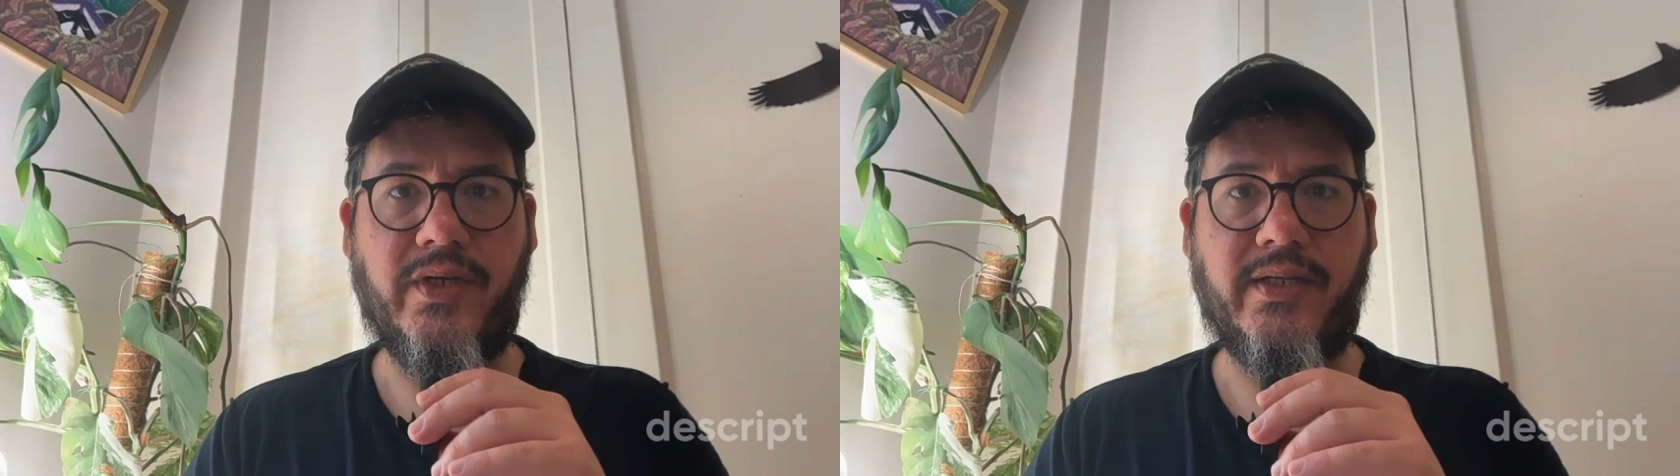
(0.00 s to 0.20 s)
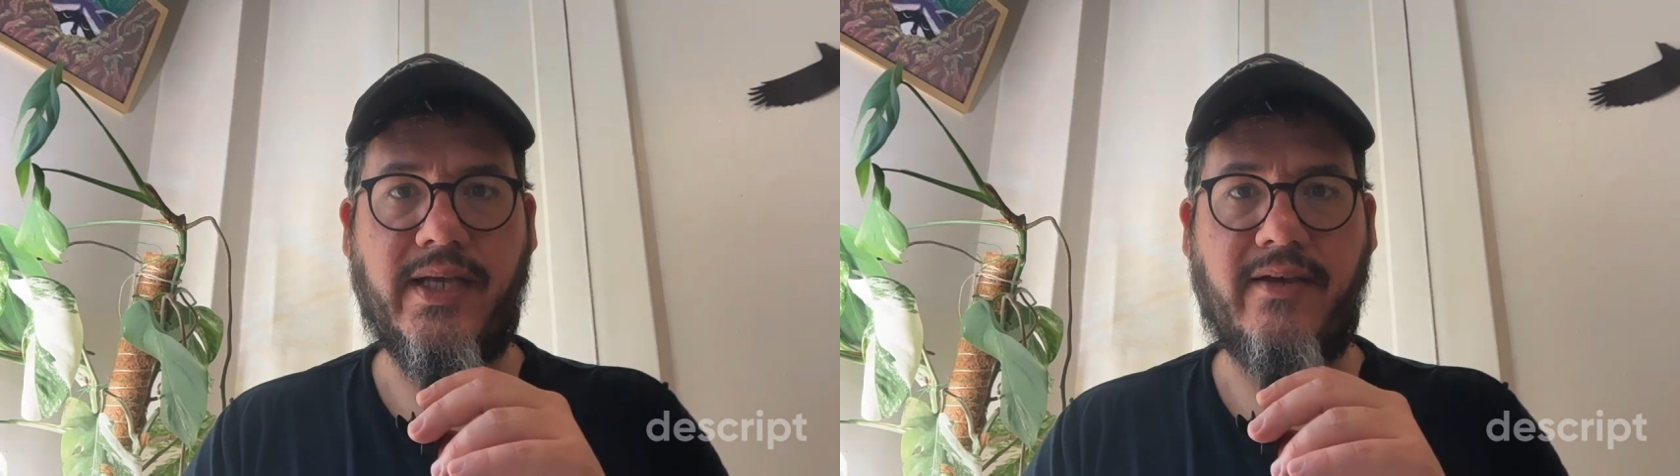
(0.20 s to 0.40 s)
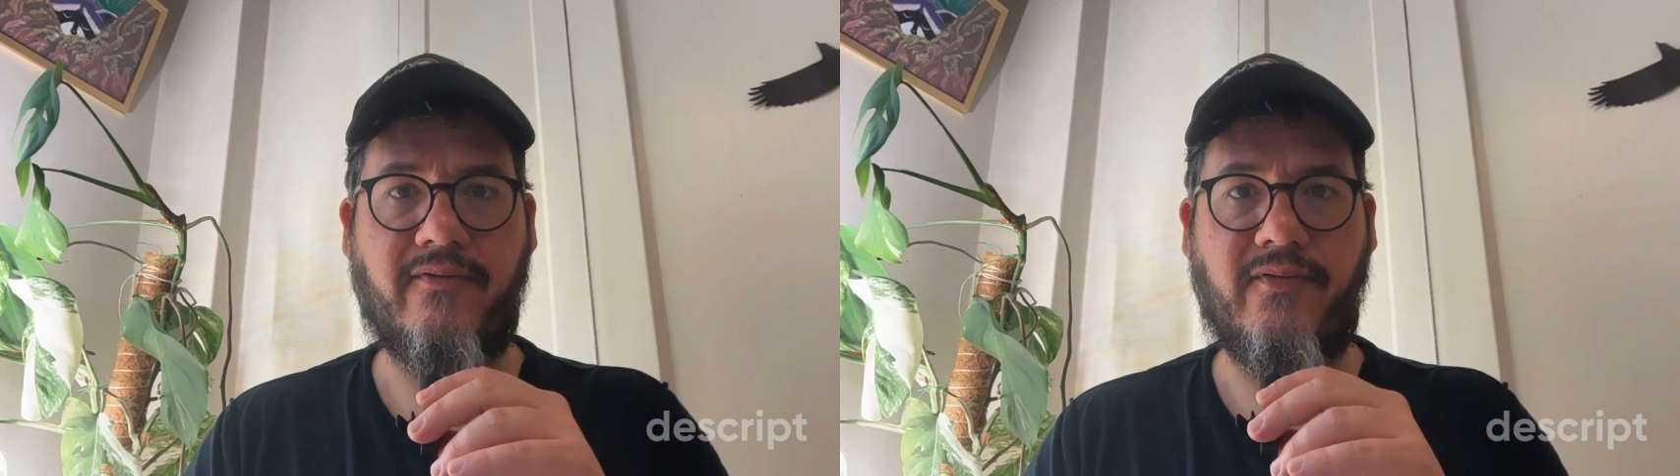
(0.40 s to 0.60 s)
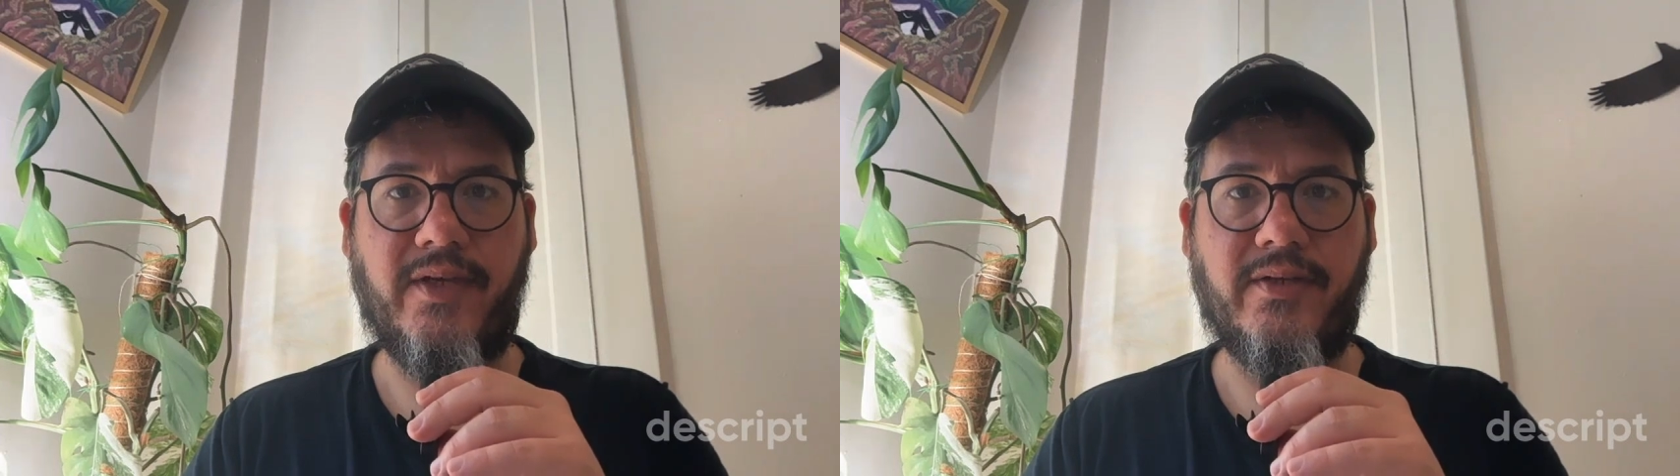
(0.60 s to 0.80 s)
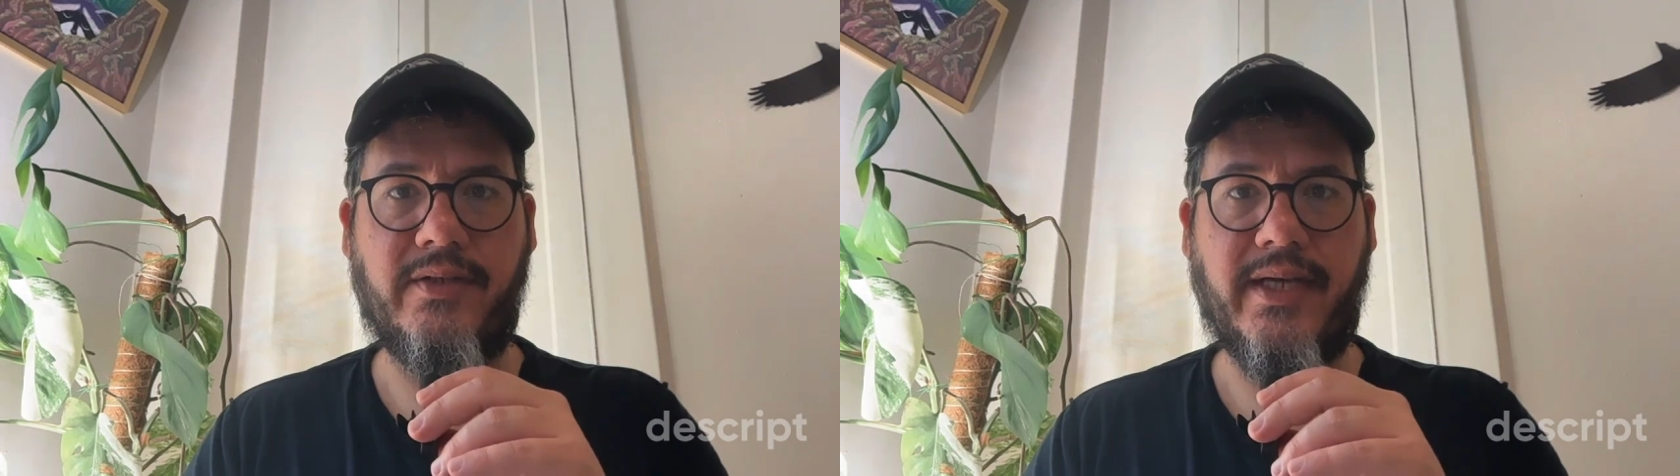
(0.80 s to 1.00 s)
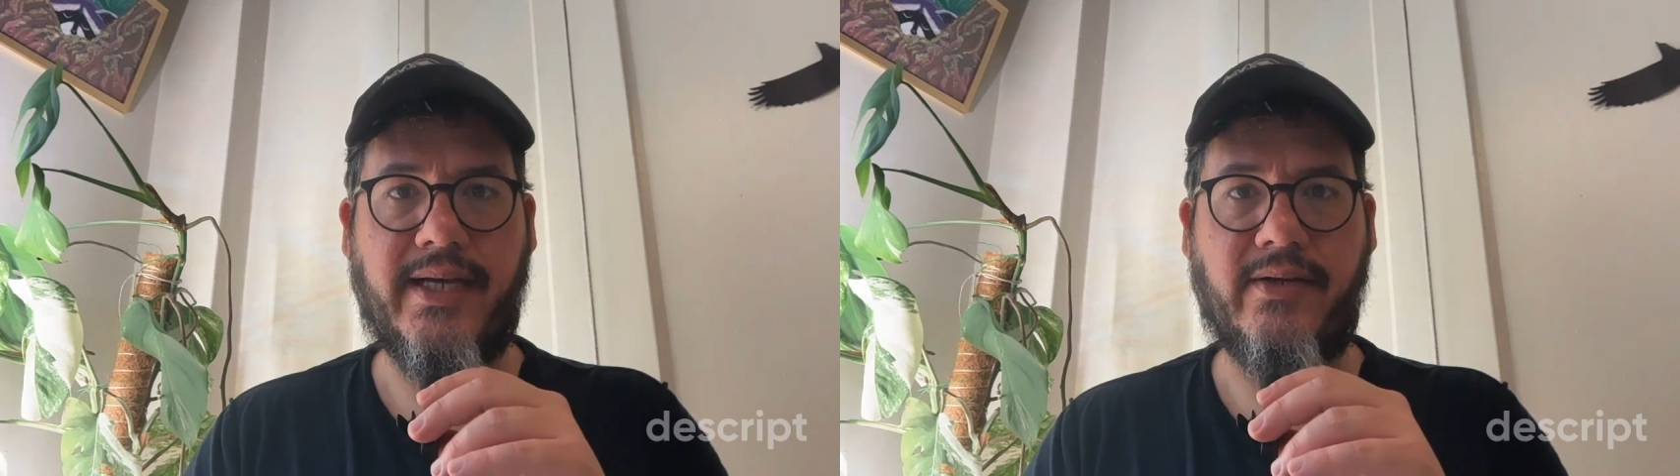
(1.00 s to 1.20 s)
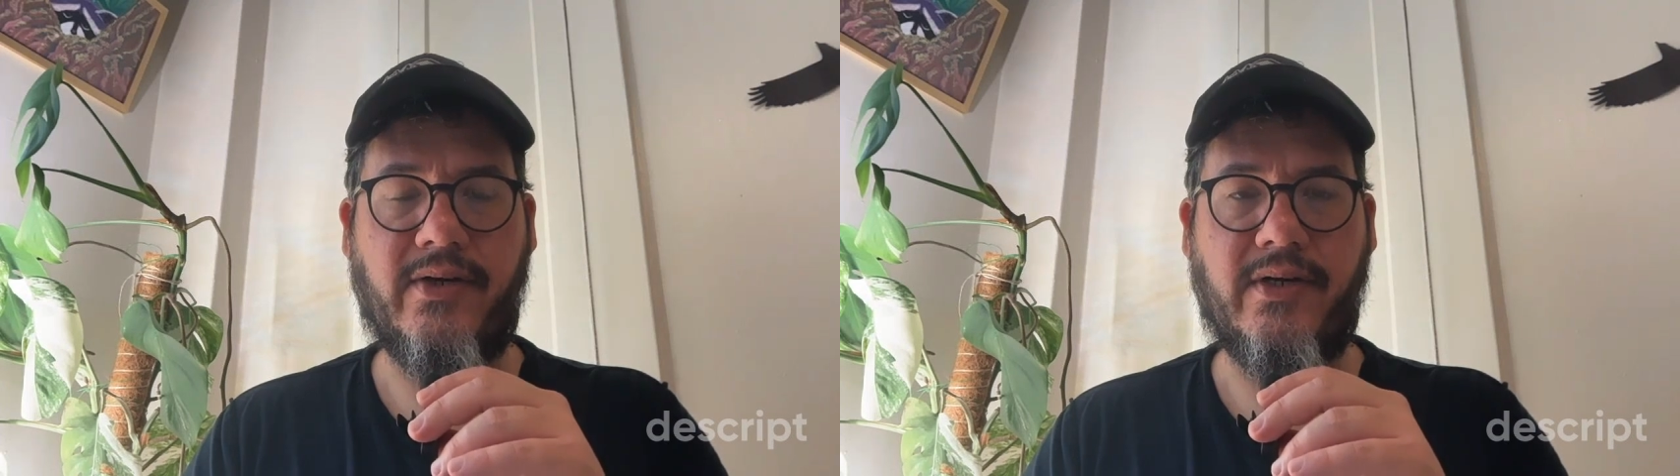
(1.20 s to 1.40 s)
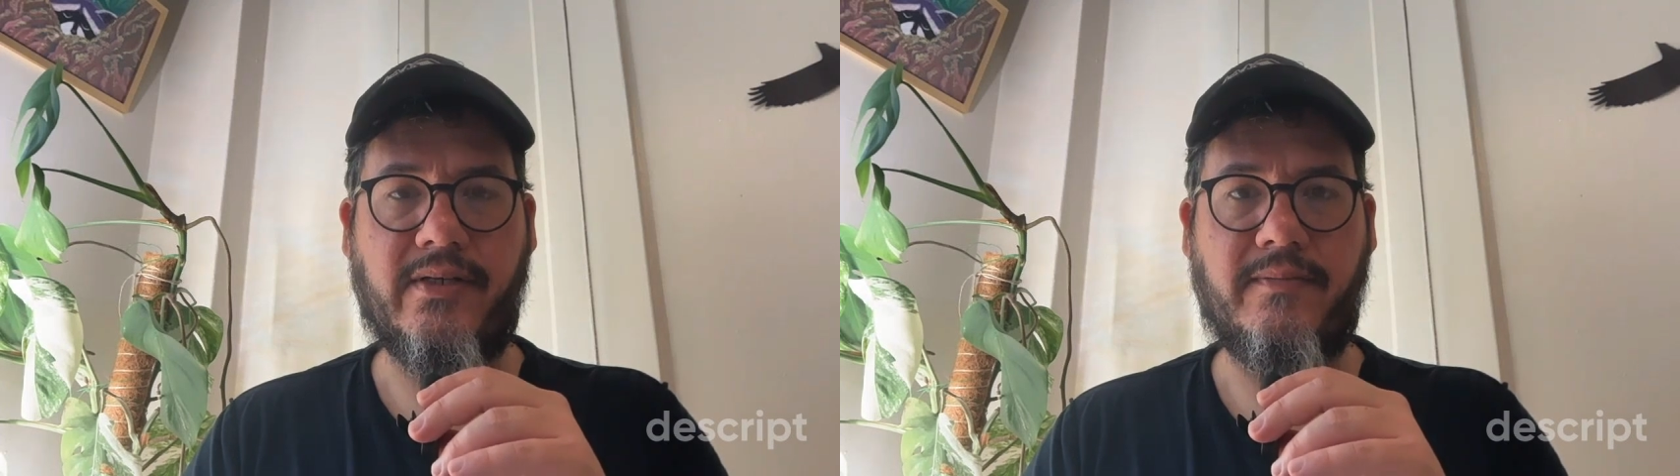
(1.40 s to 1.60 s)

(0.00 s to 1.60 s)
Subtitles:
in that field at all.